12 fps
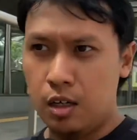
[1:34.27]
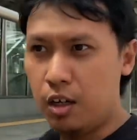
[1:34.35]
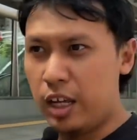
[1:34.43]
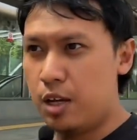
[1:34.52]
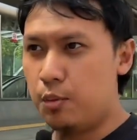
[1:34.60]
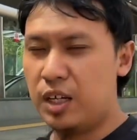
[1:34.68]

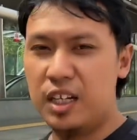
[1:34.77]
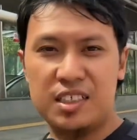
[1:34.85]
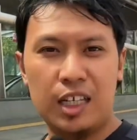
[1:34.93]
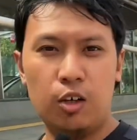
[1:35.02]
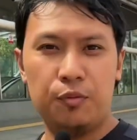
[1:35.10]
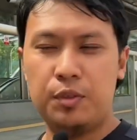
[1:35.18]
Okay, we're gonna
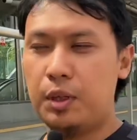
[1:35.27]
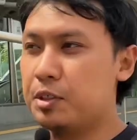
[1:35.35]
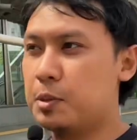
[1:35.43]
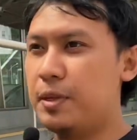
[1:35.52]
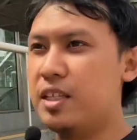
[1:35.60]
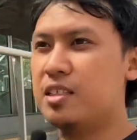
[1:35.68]
start off with our
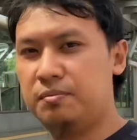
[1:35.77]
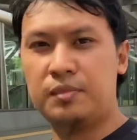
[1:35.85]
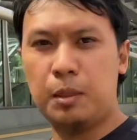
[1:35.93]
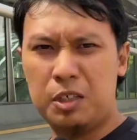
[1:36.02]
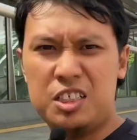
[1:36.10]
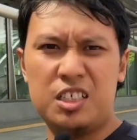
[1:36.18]
sprints.
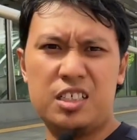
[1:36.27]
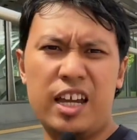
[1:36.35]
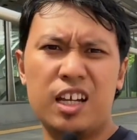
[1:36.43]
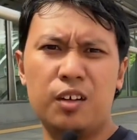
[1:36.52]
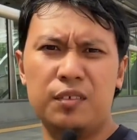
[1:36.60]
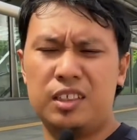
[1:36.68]
I'm gonna change the
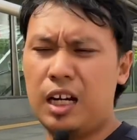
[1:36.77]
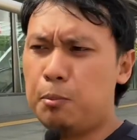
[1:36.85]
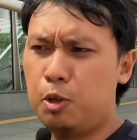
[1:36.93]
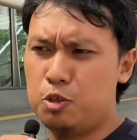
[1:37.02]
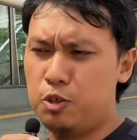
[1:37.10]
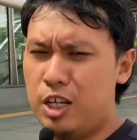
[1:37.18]
angle of the
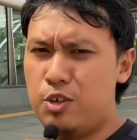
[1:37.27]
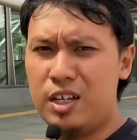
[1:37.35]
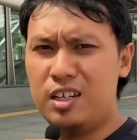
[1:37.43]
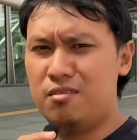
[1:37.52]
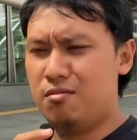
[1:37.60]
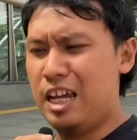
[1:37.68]
tripod so that you
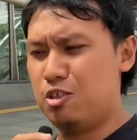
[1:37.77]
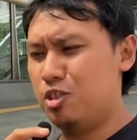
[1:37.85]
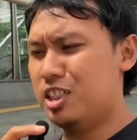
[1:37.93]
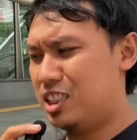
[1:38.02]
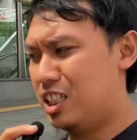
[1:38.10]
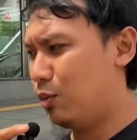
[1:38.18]
can
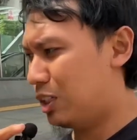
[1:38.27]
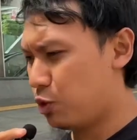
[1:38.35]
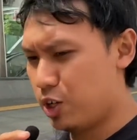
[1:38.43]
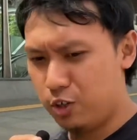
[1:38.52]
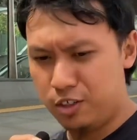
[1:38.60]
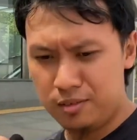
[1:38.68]
actually see what's
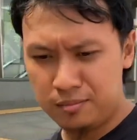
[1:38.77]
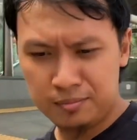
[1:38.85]
going on.